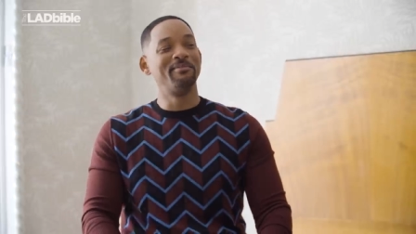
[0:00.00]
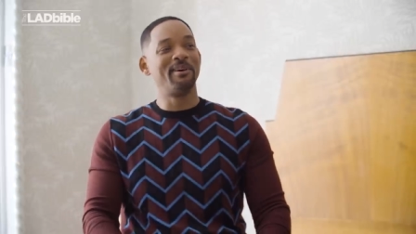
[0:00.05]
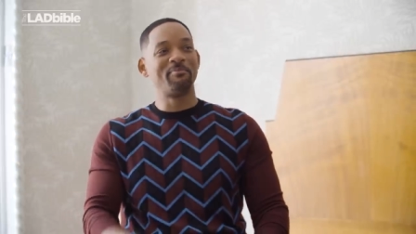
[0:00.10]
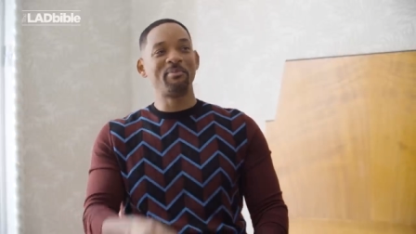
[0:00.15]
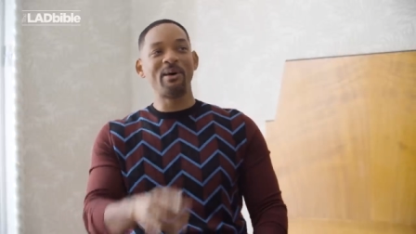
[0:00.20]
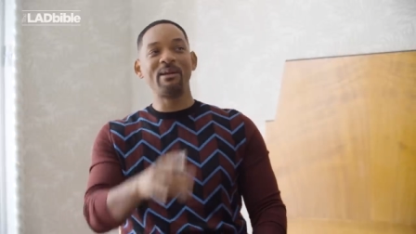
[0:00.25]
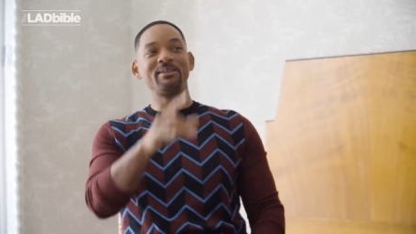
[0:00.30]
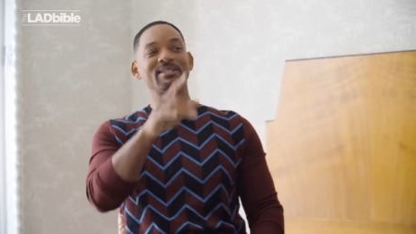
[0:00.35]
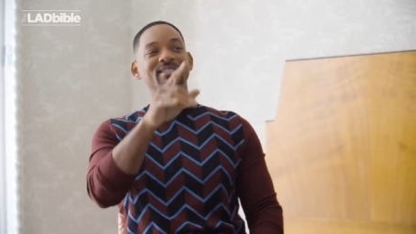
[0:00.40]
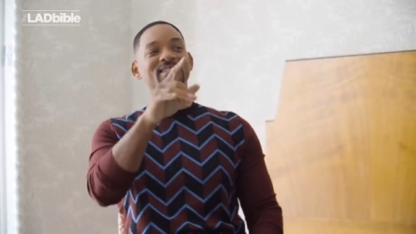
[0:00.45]
my
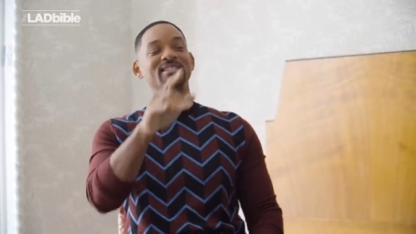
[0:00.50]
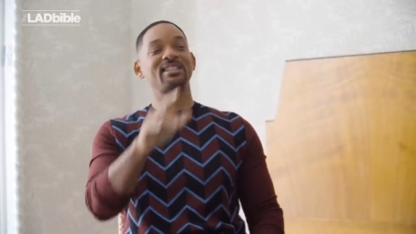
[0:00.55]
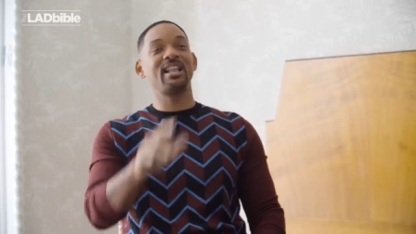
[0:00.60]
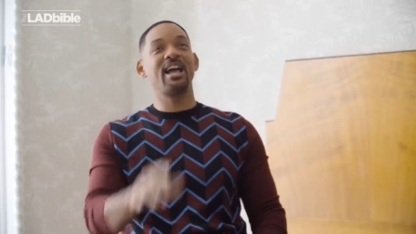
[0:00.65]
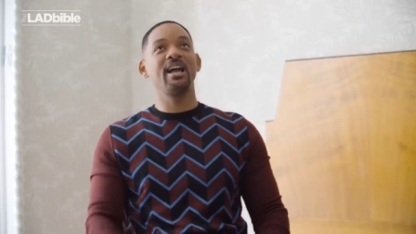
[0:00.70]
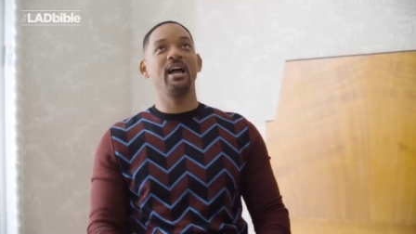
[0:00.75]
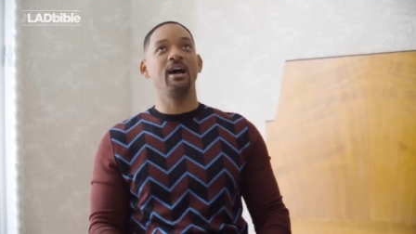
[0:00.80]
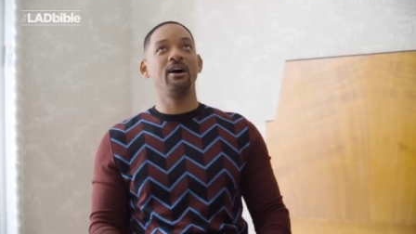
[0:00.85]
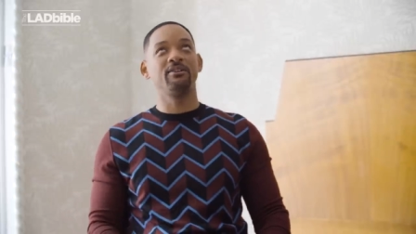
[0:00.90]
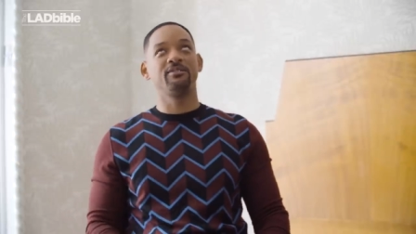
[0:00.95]
publicist is
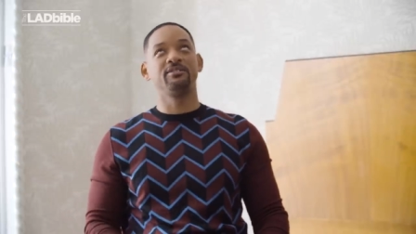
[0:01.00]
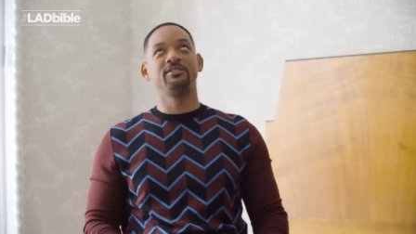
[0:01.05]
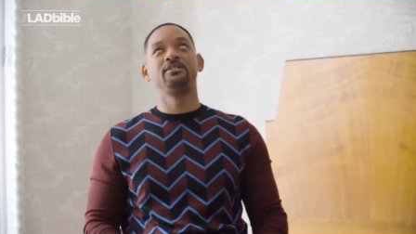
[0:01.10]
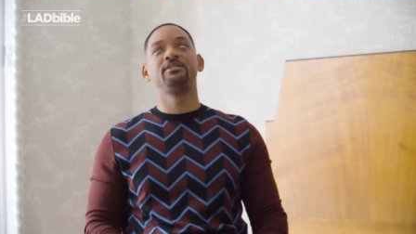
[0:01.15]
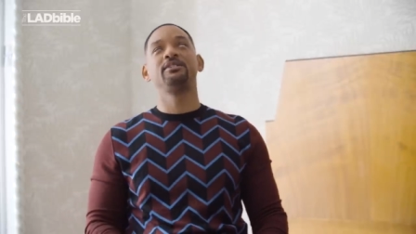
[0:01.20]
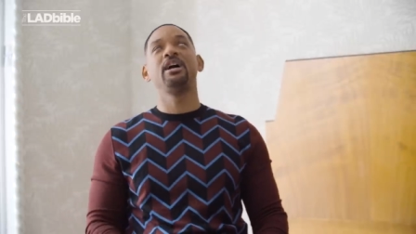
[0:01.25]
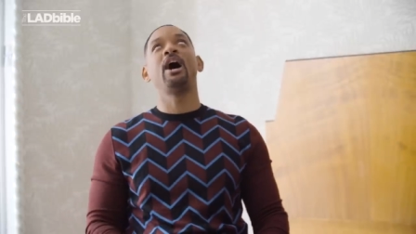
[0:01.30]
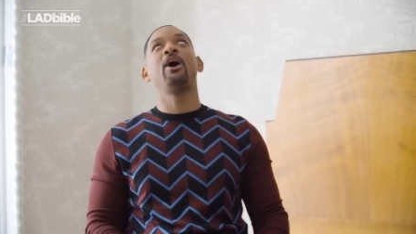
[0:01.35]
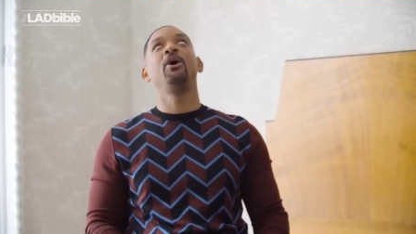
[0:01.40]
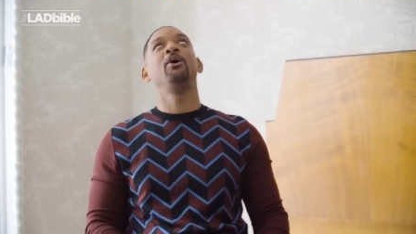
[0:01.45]
like, oh,
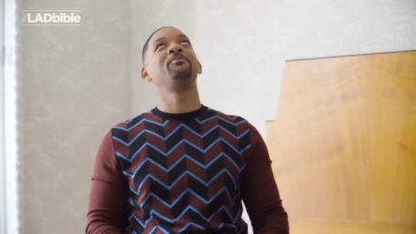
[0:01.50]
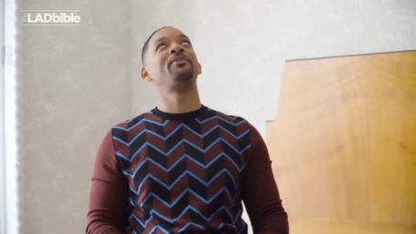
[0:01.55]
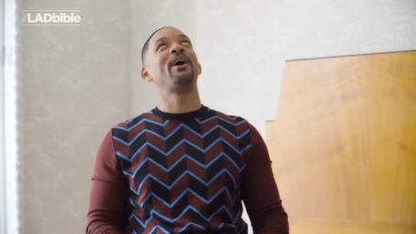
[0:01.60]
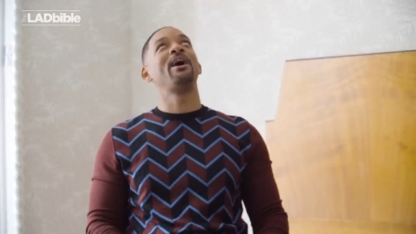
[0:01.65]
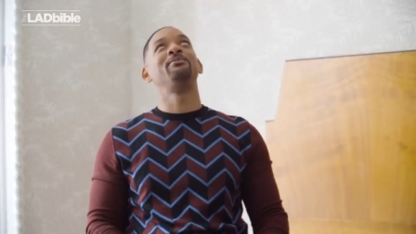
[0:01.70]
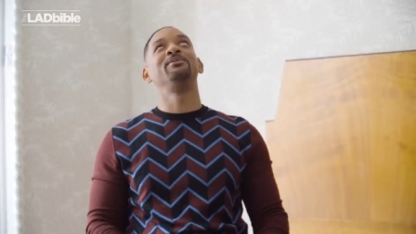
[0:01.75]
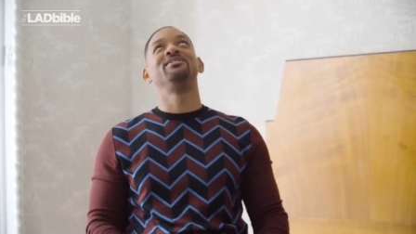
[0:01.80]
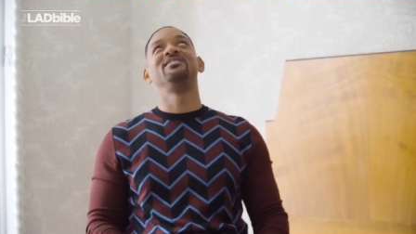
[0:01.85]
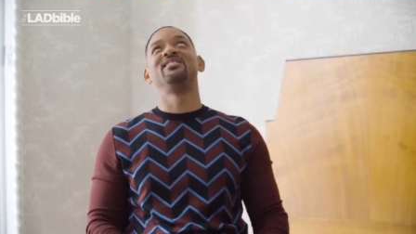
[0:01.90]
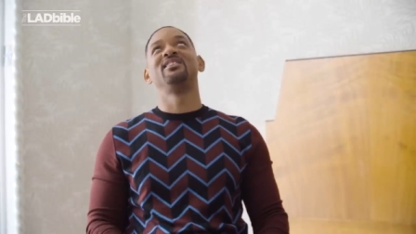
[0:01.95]
I hope
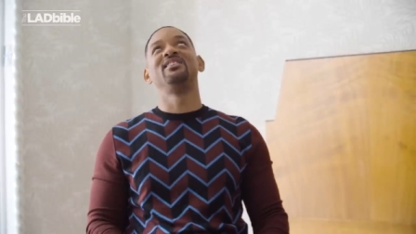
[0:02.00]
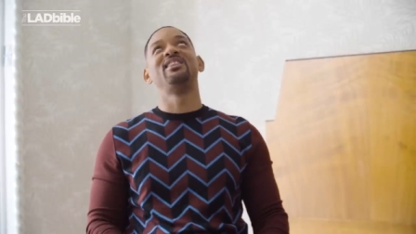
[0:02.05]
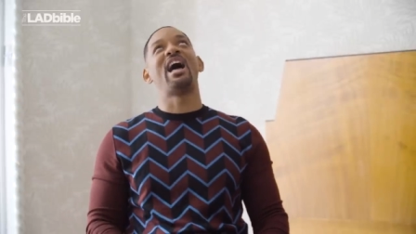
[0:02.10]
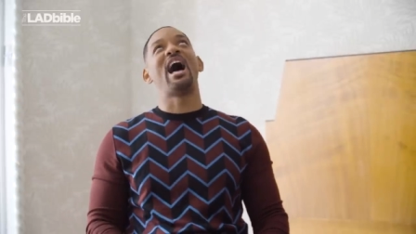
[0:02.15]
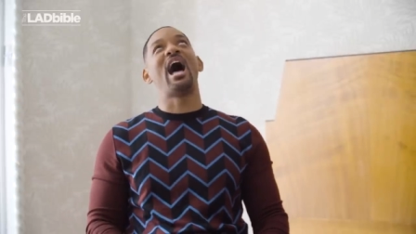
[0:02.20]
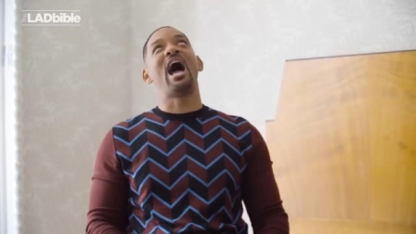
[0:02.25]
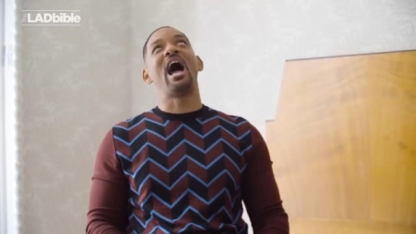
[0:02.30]
that one's the